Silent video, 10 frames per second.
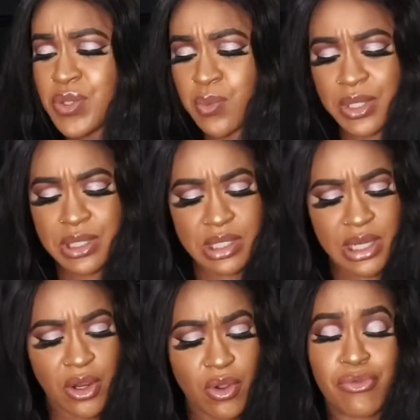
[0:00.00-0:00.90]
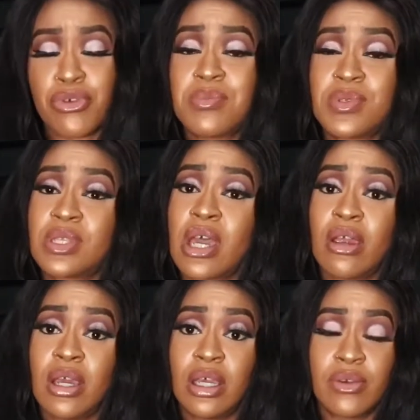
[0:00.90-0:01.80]
ones that I got from
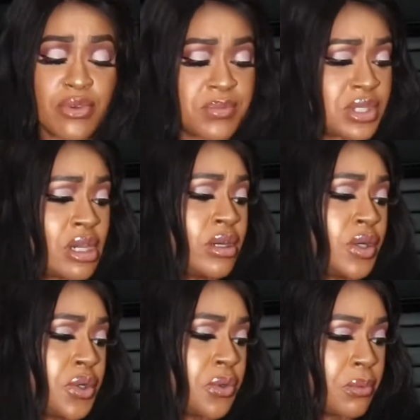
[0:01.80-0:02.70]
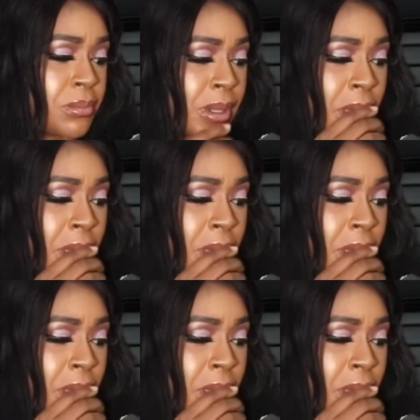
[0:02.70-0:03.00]
Zara Home.